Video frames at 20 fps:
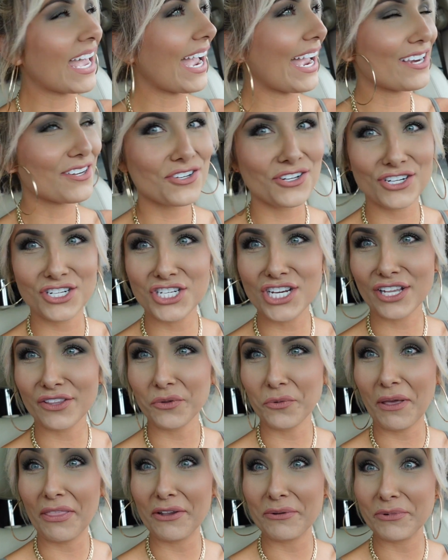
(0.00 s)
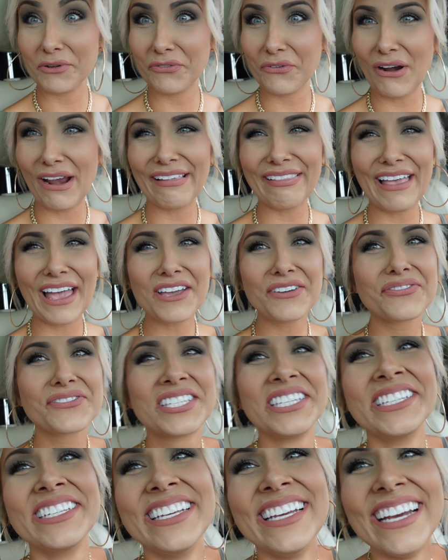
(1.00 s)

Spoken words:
I should have checked the weather before I left,